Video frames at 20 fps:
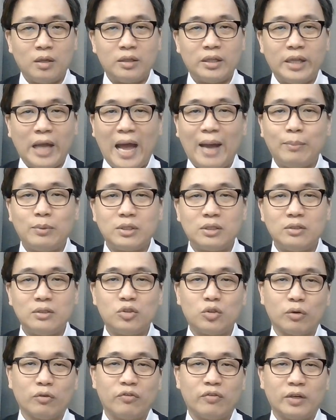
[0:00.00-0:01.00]
The
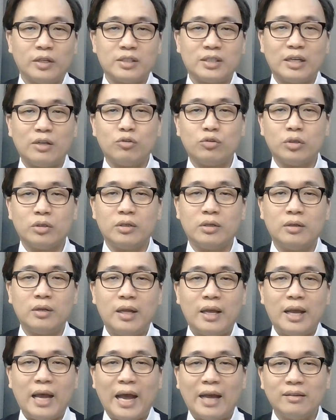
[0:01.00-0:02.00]
absence of a central
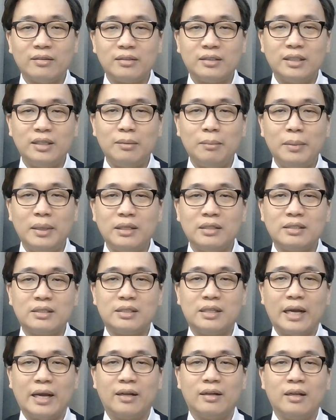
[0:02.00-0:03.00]
entity means
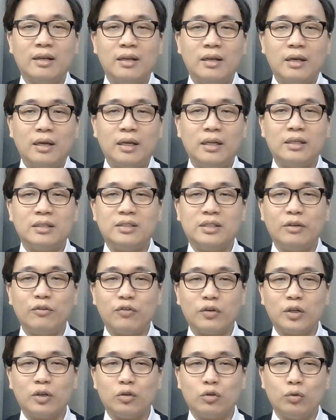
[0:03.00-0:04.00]
that it is
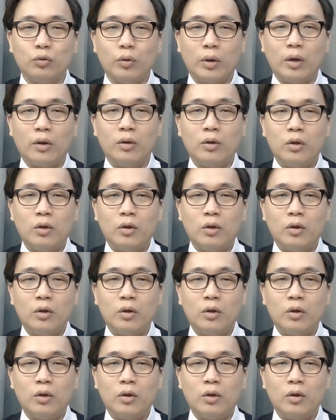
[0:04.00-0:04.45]
difficult to